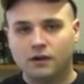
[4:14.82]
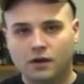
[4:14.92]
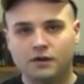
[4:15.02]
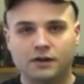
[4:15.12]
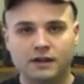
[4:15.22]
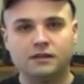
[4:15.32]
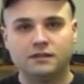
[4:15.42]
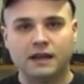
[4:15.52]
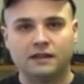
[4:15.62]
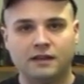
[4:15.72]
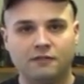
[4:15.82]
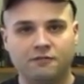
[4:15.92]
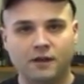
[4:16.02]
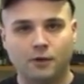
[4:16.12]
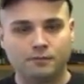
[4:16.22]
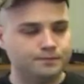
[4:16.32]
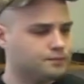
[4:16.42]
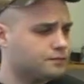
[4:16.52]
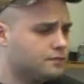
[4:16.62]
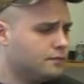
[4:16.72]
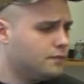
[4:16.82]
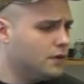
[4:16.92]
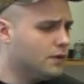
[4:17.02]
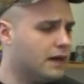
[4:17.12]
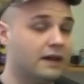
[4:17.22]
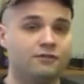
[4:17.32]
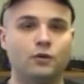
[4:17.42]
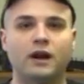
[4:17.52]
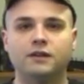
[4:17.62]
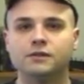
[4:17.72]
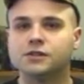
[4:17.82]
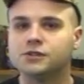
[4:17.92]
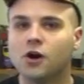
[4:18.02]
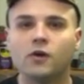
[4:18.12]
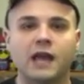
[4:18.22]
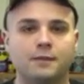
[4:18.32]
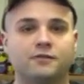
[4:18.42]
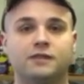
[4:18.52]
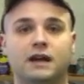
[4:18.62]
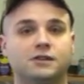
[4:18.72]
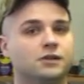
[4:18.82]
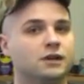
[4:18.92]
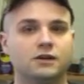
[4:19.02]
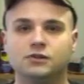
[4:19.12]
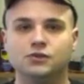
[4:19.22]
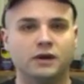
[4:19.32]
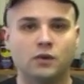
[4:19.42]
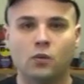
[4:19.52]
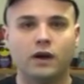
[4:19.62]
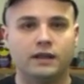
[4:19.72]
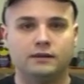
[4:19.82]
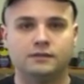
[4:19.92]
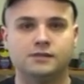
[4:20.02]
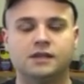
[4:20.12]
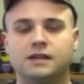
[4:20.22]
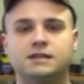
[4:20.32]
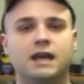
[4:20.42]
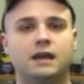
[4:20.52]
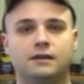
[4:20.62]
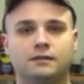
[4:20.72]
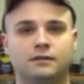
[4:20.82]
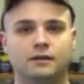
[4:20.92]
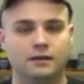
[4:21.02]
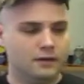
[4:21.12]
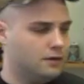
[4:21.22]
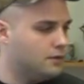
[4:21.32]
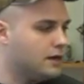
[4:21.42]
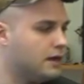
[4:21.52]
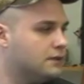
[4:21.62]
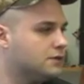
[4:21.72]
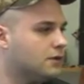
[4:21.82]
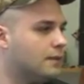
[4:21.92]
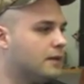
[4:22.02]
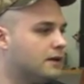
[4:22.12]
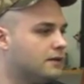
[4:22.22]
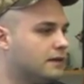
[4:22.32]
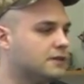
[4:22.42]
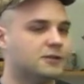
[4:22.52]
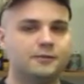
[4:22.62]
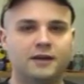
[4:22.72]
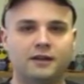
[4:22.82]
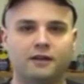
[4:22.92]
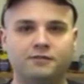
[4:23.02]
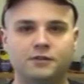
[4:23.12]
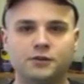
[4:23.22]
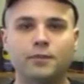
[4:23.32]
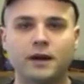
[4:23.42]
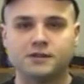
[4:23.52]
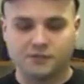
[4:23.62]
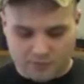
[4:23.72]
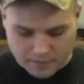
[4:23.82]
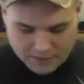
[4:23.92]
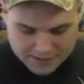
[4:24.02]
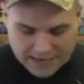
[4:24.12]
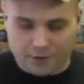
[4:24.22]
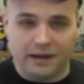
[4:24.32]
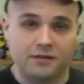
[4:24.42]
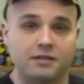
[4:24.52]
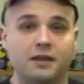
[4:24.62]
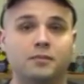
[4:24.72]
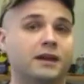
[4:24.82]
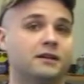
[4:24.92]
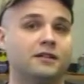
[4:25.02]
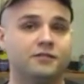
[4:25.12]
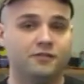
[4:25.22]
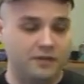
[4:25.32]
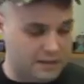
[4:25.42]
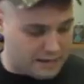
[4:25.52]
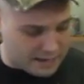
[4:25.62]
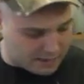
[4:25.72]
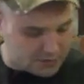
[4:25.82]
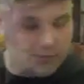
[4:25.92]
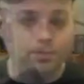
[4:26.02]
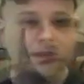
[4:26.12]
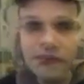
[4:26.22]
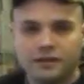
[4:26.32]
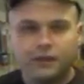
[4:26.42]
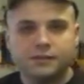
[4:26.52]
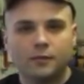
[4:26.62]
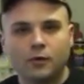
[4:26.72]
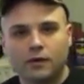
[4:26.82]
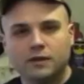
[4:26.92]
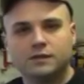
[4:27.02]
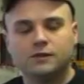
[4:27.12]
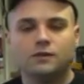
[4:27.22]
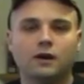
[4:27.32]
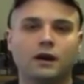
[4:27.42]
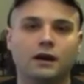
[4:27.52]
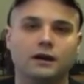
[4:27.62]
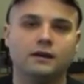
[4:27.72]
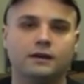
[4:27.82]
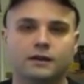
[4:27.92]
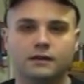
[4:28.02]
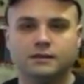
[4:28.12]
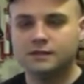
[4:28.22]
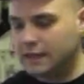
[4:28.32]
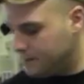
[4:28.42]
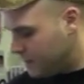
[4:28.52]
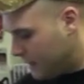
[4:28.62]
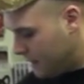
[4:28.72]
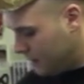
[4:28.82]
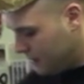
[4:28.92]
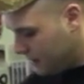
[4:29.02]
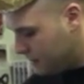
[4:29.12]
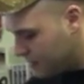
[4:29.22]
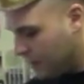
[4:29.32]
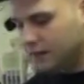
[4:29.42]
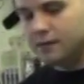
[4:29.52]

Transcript: underneath that film. Okay, if you want to do a snow camouflage, do it in white instead of tan. Okay, so that's gonna be a future project for me because I don't have the thing big enough to fit that. It's too big. One of the things I'm going to dip today is like a